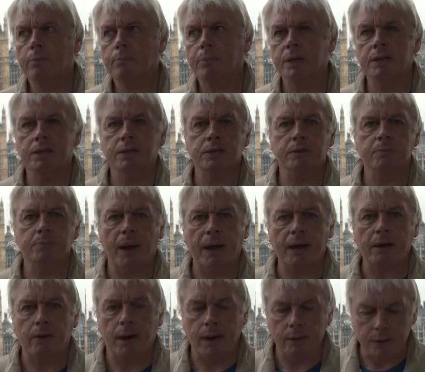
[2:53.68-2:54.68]
pieces of
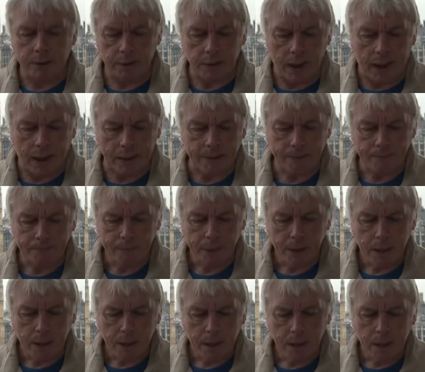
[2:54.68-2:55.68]
background to that.
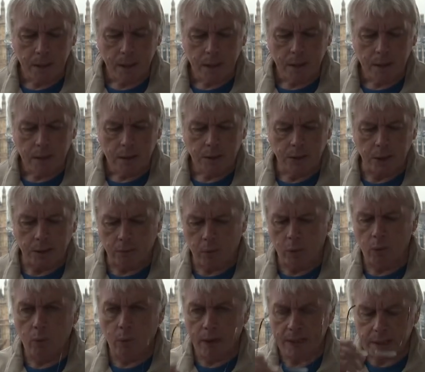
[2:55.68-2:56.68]

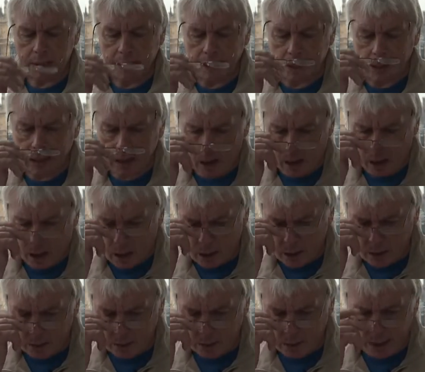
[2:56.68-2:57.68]
General Wesley
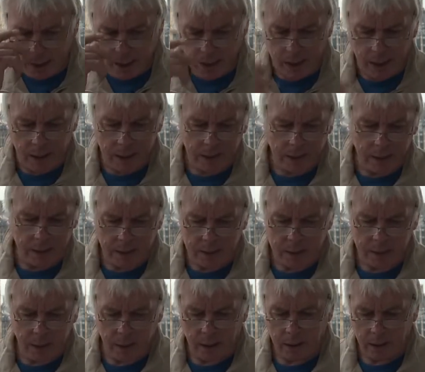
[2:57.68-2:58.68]
Clark
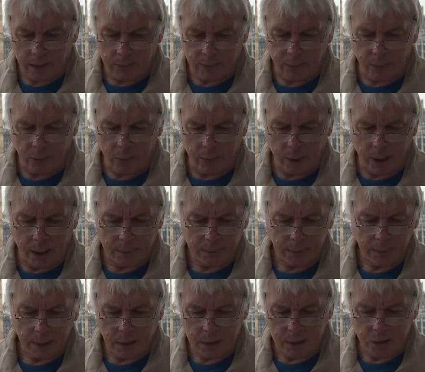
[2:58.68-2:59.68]
is a former
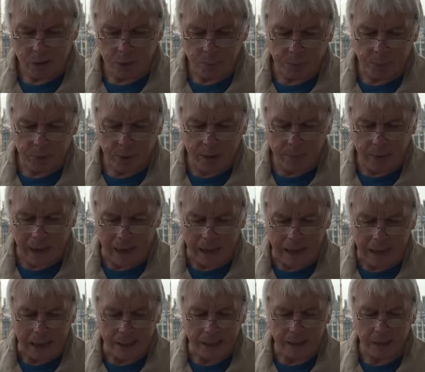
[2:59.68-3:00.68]
Supreme
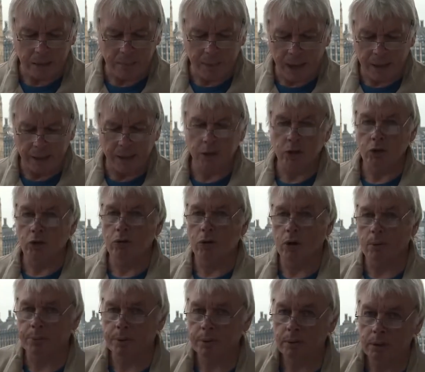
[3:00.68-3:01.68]
Allied Commander
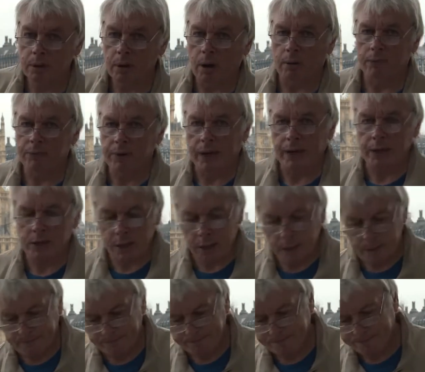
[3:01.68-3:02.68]
Europe of
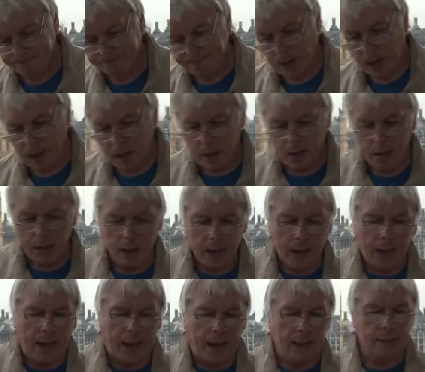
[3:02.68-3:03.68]
NATO.
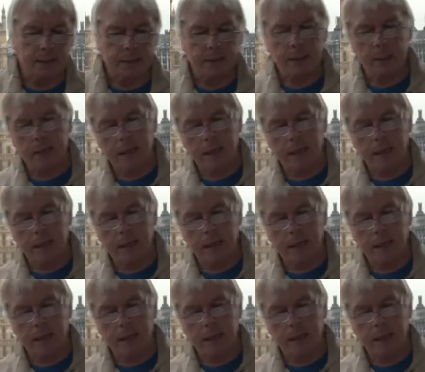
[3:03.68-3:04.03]
And